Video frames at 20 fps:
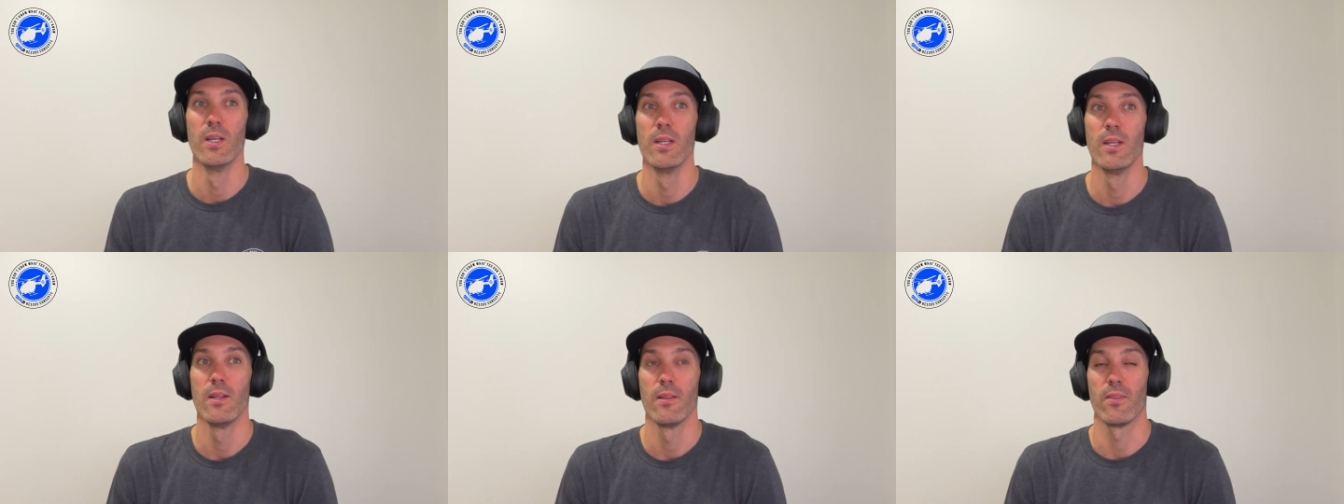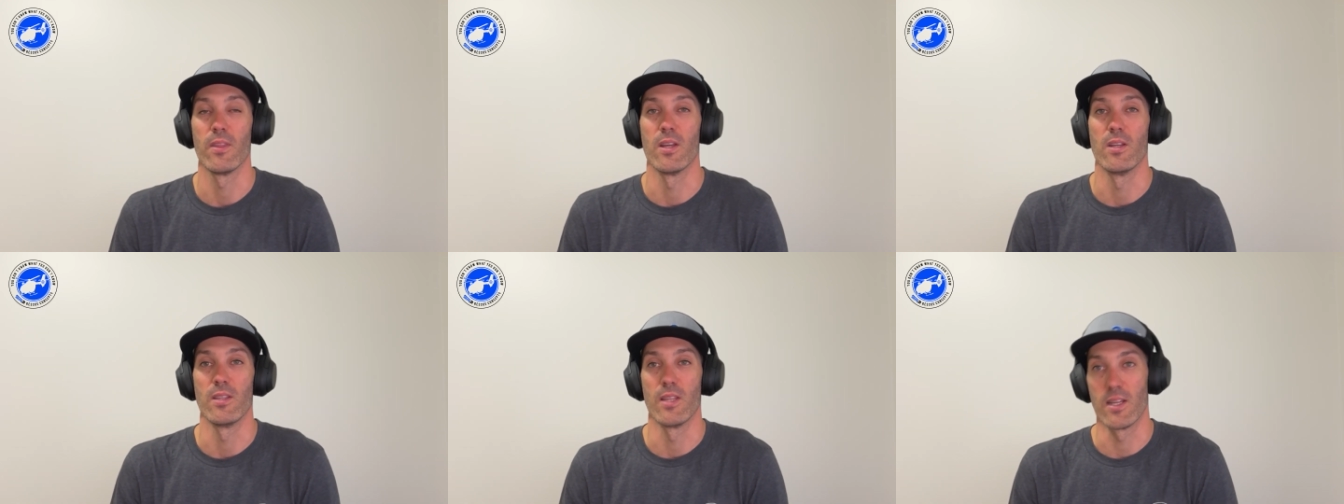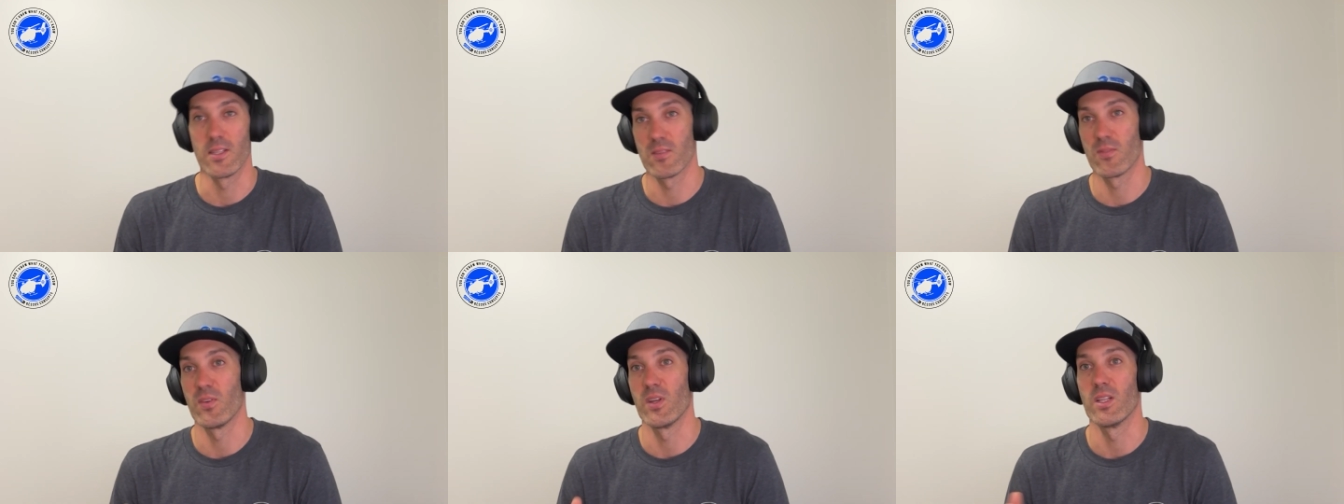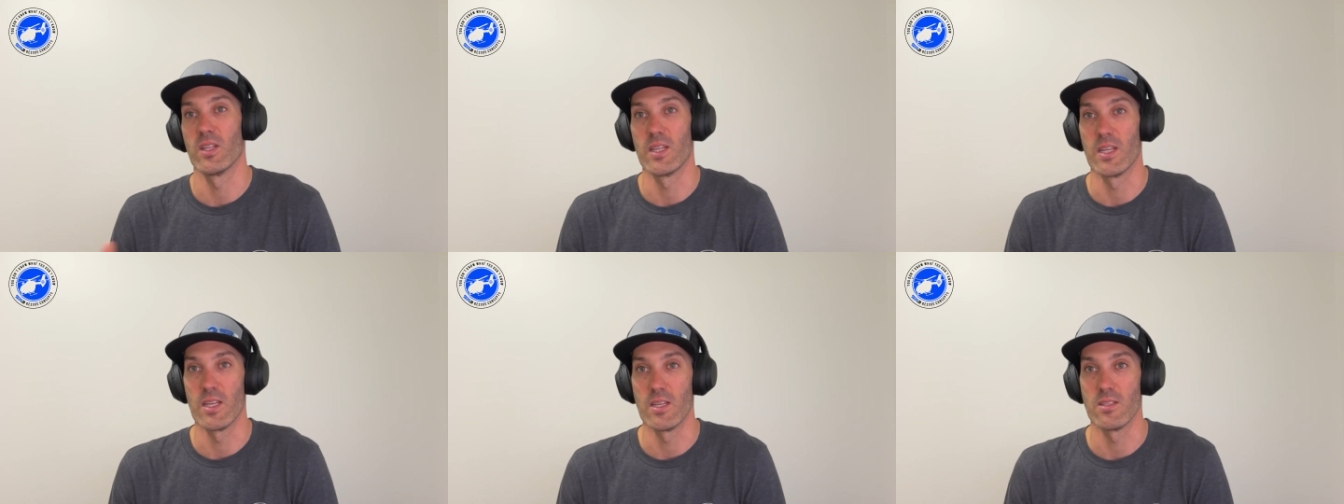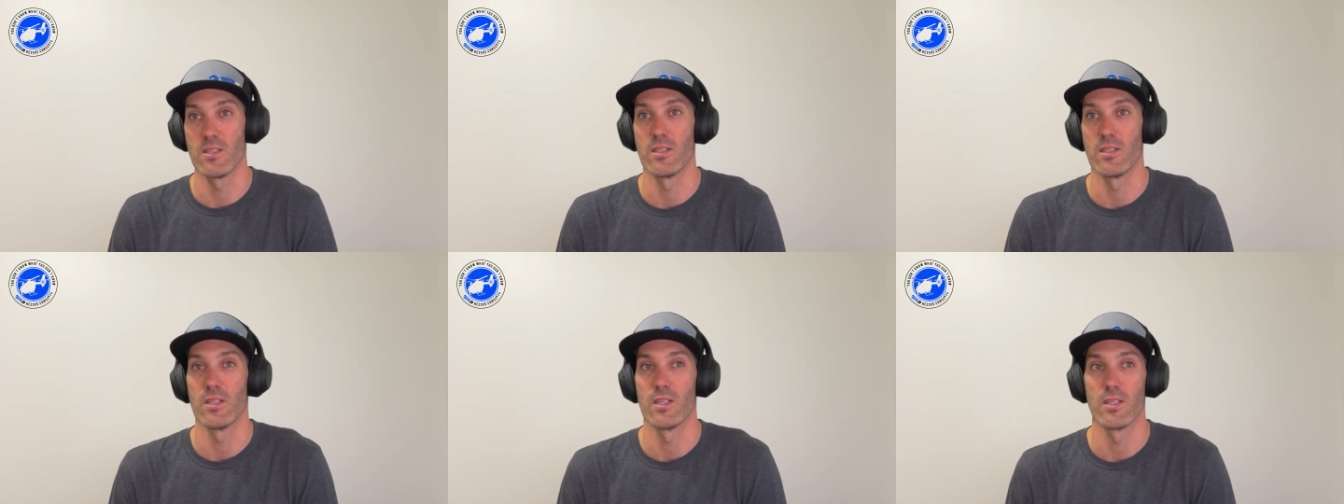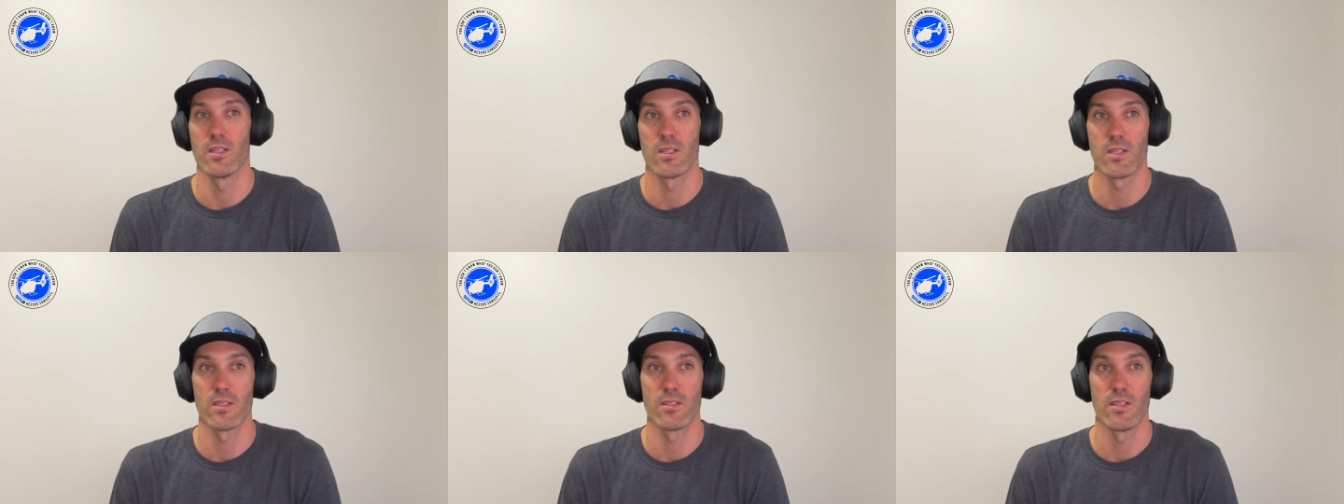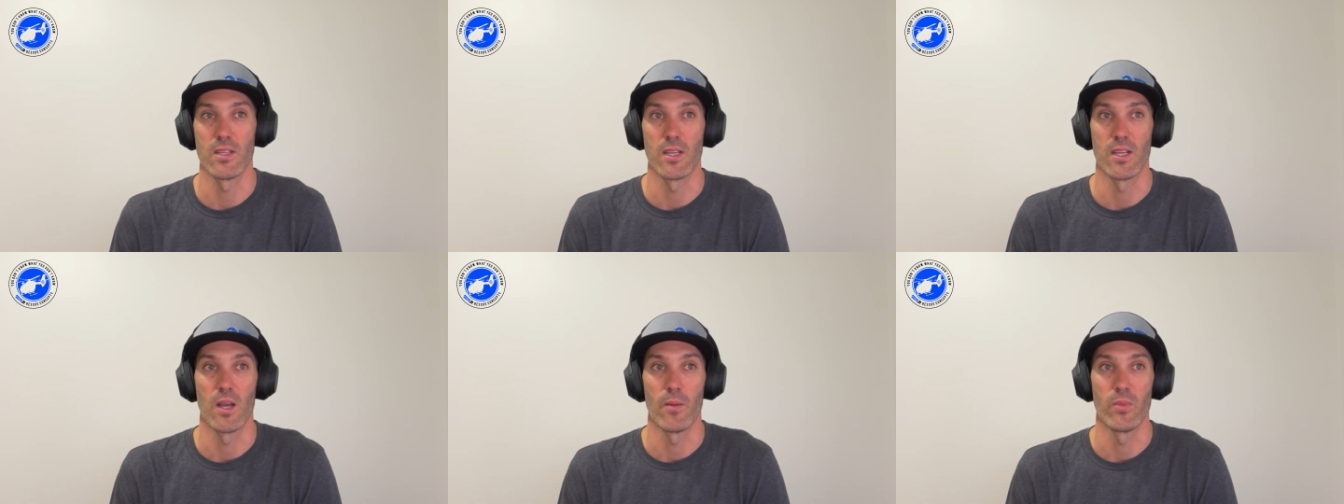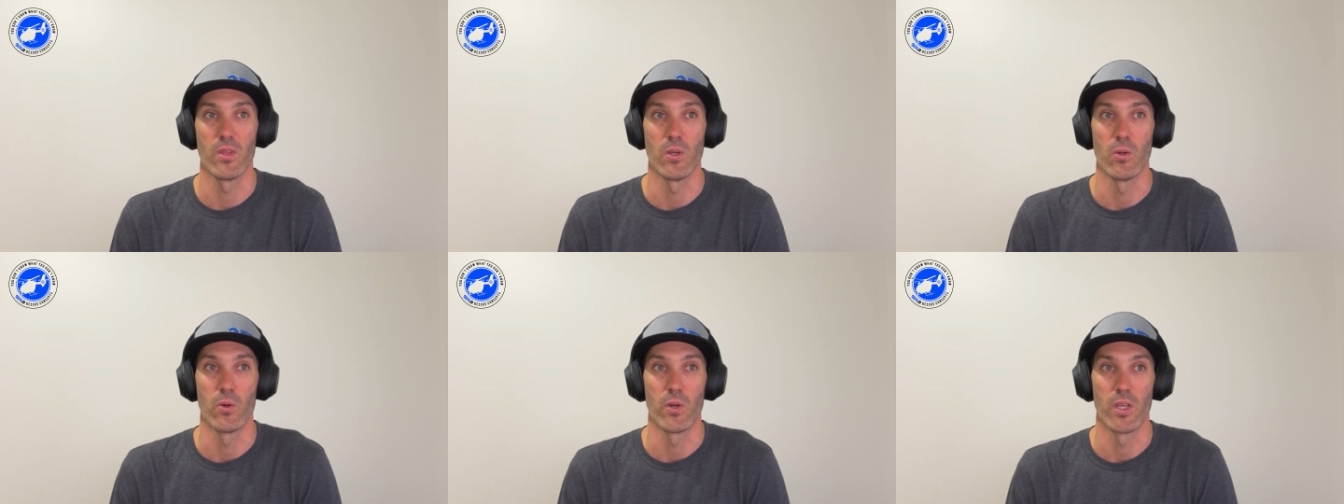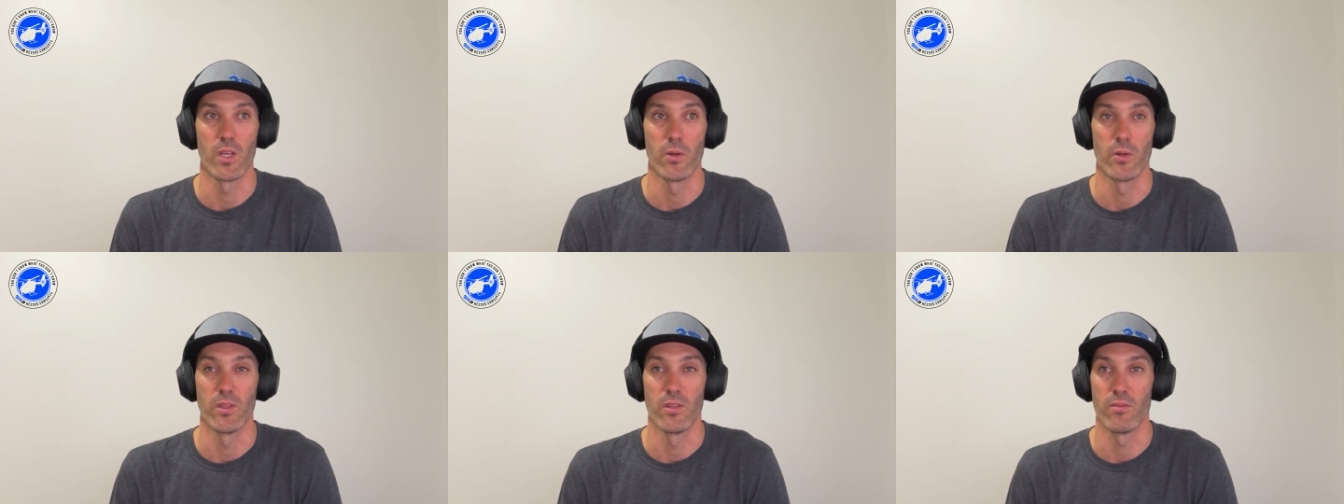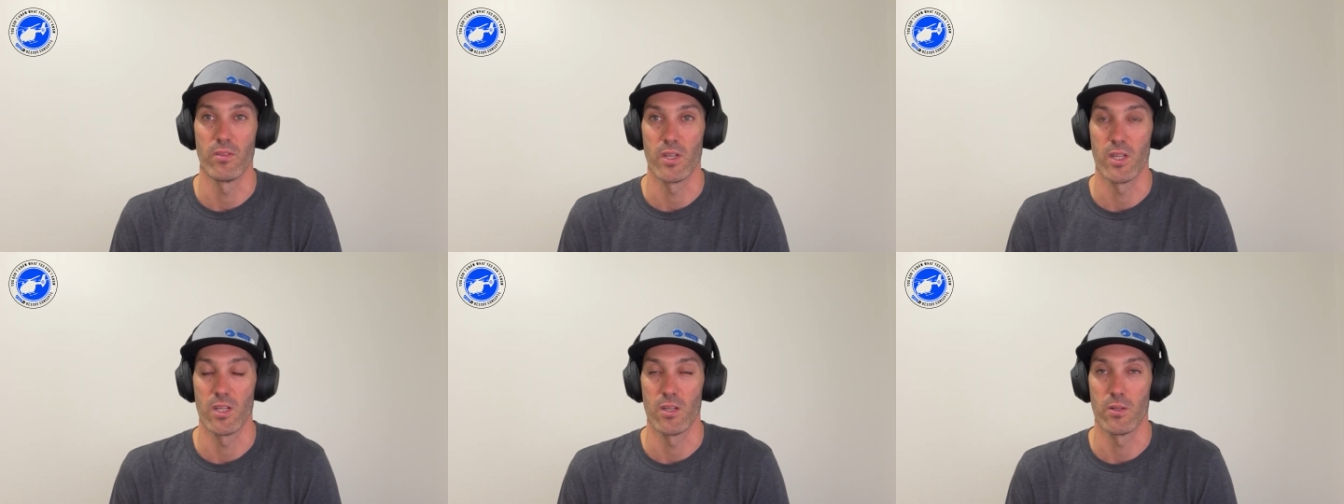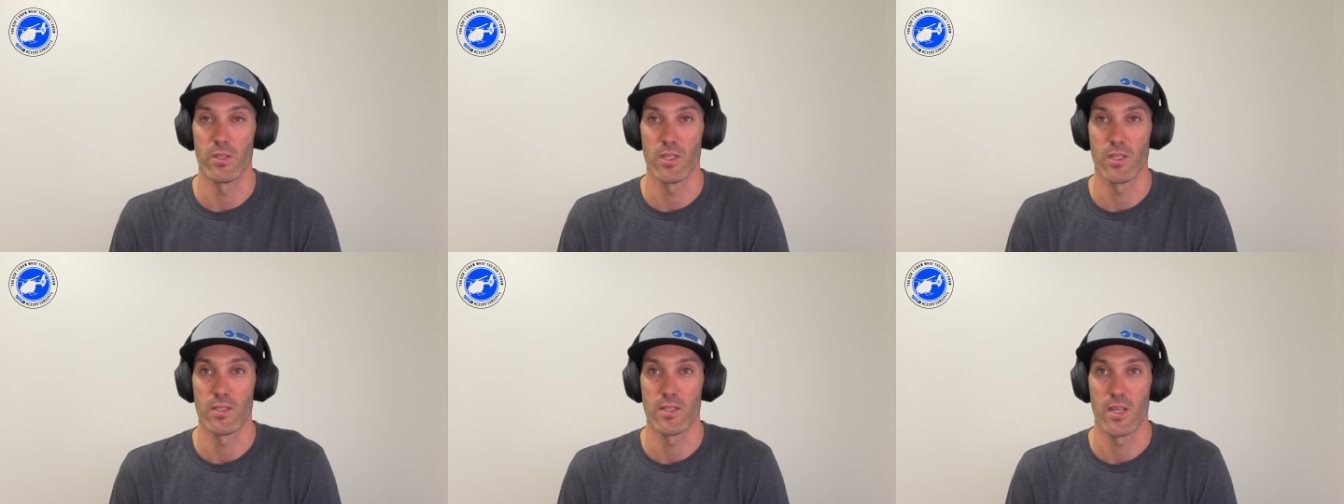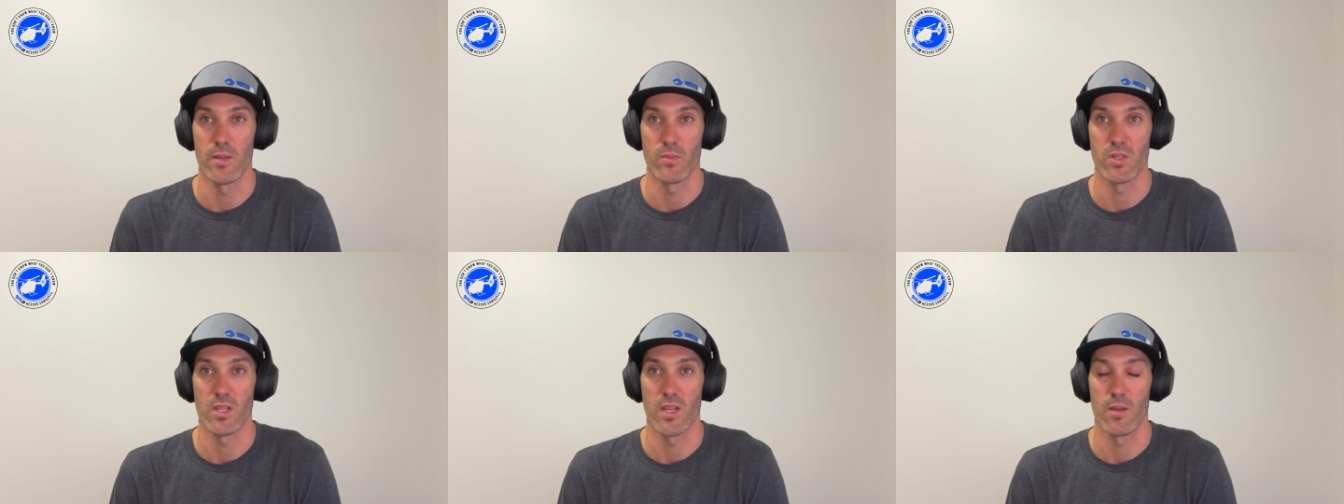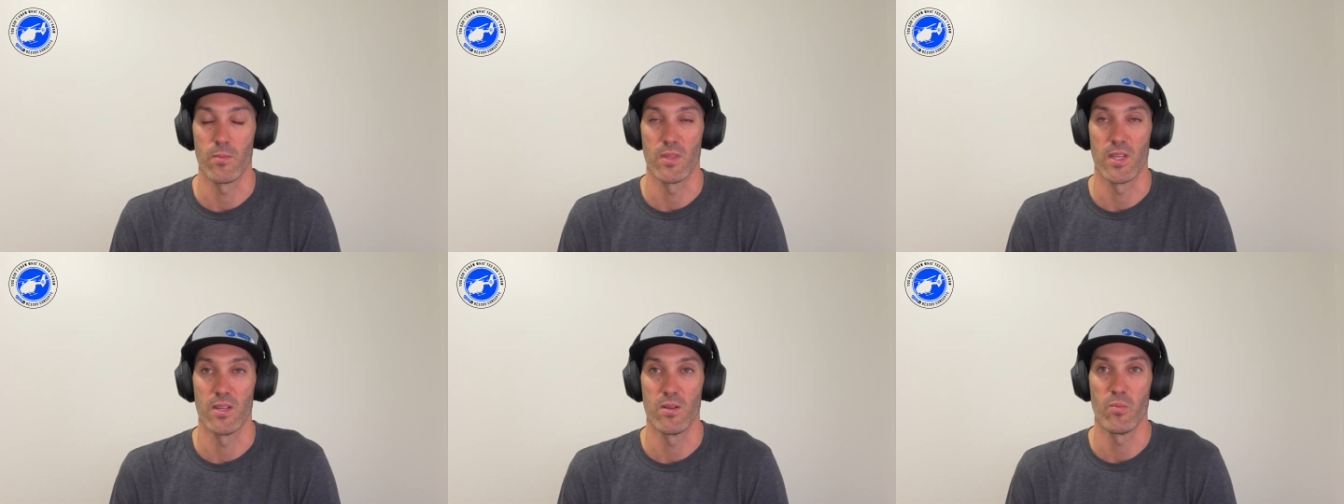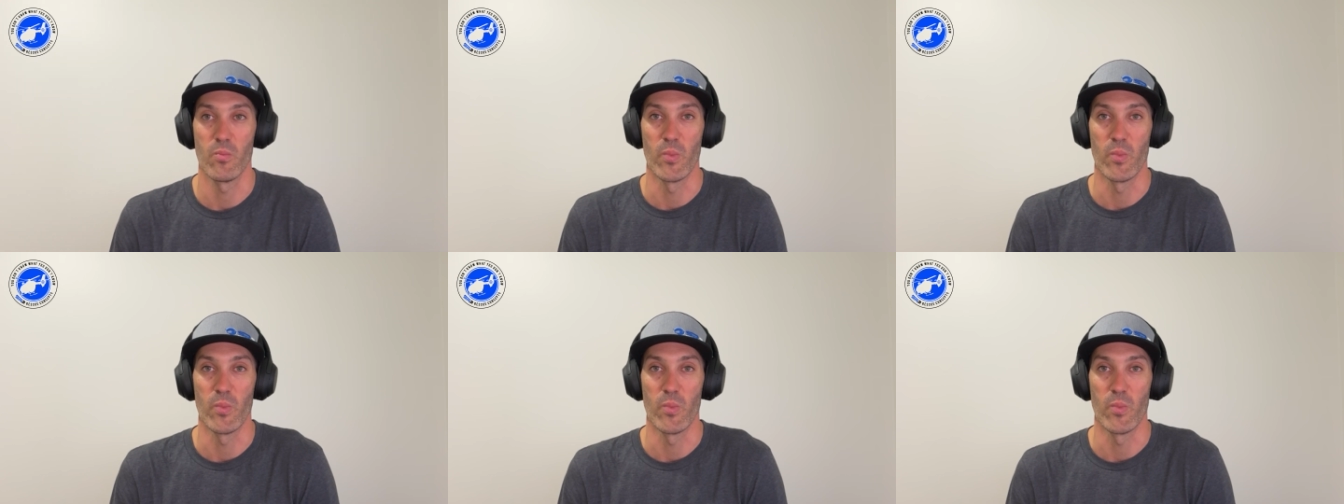then that's fairly easy to sync up the audio and the video at the same time then.